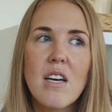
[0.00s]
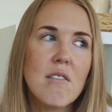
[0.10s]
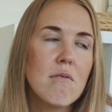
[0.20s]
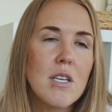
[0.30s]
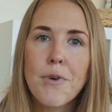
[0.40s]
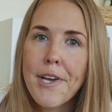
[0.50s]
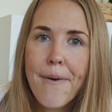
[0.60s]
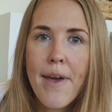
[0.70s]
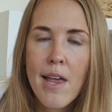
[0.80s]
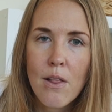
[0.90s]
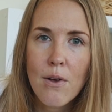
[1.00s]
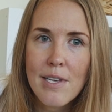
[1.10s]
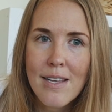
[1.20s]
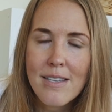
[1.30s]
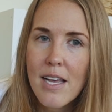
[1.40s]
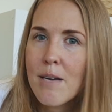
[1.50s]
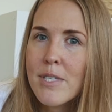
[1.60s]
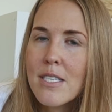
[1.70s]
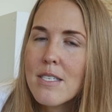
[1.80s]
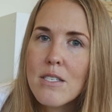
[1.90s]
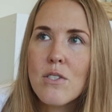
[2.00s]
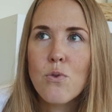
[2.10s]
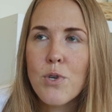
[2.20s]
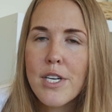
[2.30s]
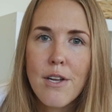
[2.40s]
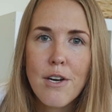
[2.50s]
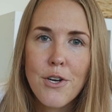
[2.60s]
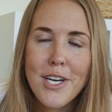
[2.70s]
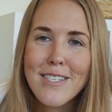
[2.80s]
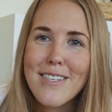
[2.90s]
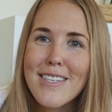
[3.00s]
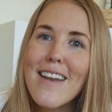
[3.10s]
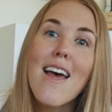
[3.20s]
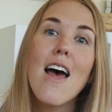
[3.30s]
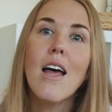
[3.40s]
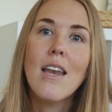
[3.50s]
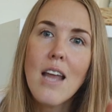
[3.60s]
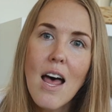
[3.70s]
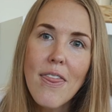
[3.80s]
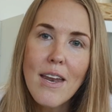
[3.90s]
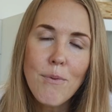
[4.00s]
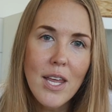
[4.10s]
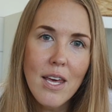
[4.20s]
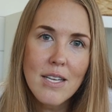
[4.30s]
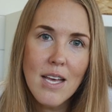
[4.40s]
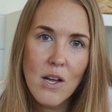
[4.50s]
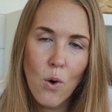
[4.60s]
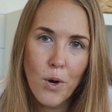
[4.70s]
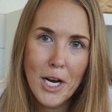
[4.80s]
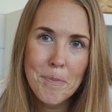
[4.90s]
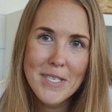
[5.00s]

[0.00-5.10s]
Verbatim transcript: I don't really want to go ahead and close on the line when it's 20 30 degrees outside not that it really gets that cold here in